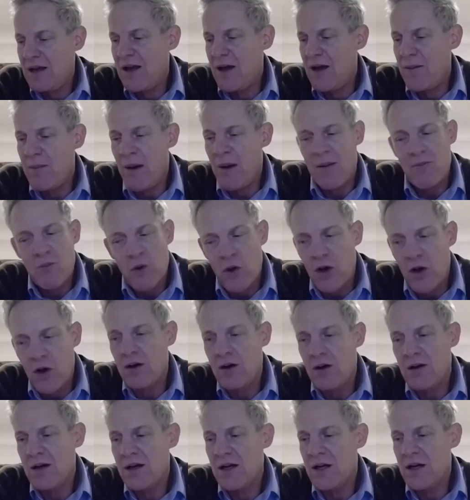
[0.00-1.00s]
I'm
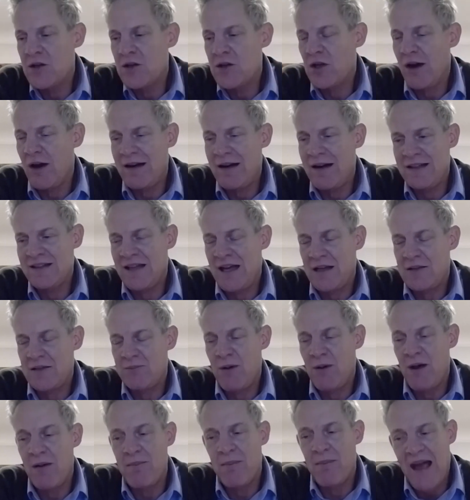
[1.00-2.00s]
not a Chinese
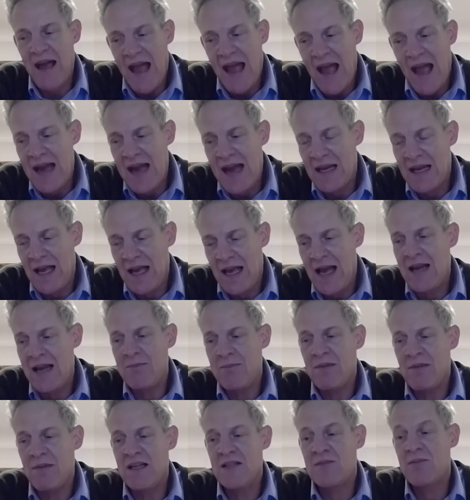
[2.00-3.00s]
expert by any
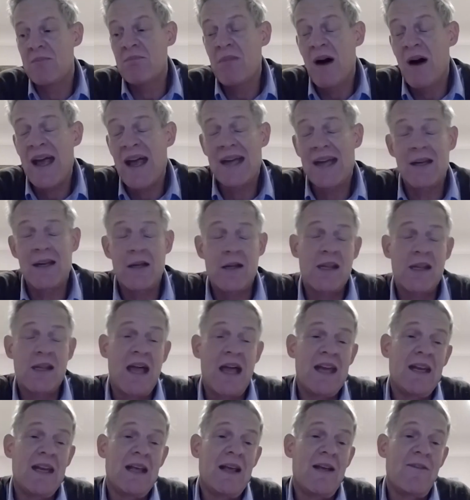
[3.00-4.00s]
means, but my
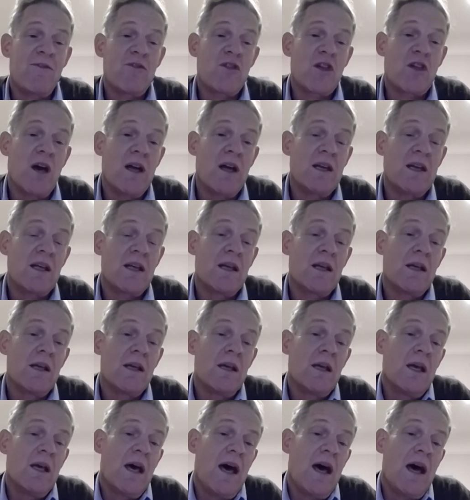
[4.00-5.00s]
understanding, if China
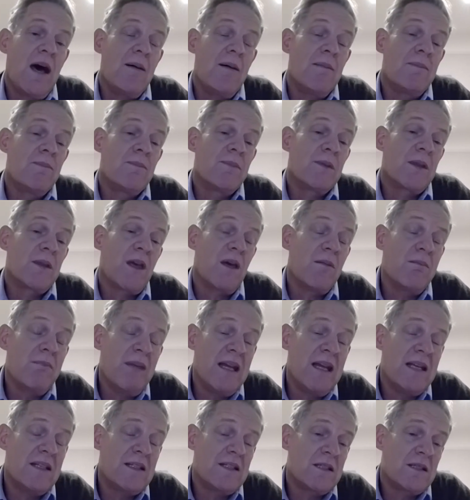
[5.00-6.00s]

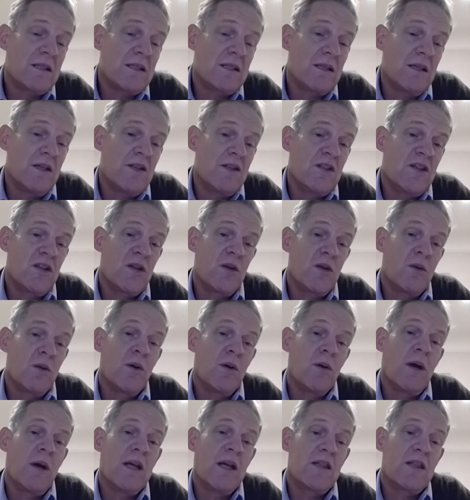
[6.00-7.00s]
commits
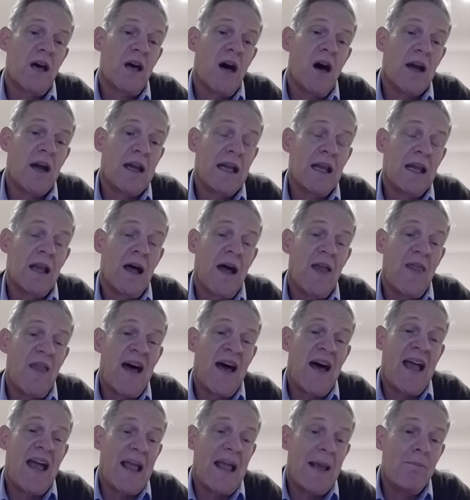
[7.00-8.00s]
to a target like
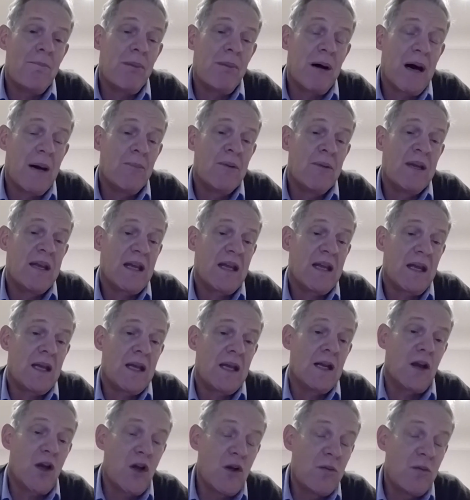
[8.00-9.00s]
that in public,
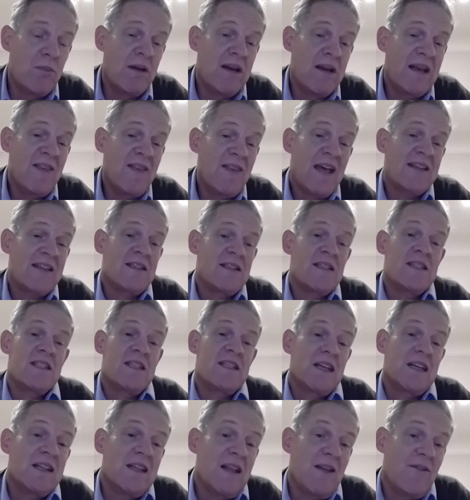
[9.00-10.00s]
globally, that's a
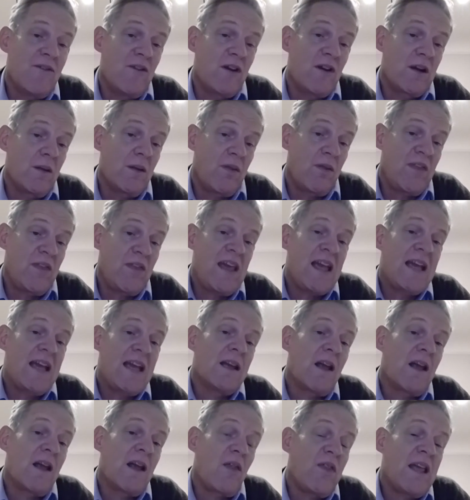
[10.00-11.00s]
significant thing.
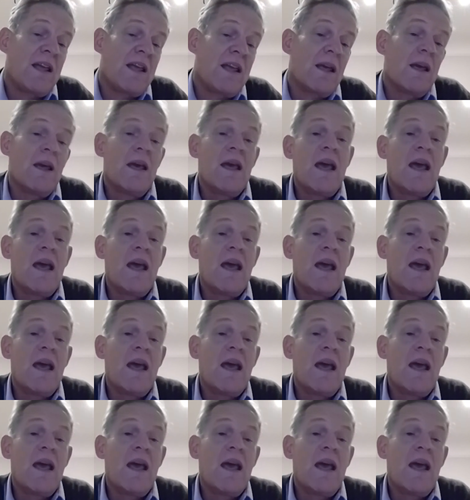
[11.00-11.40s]
And I think,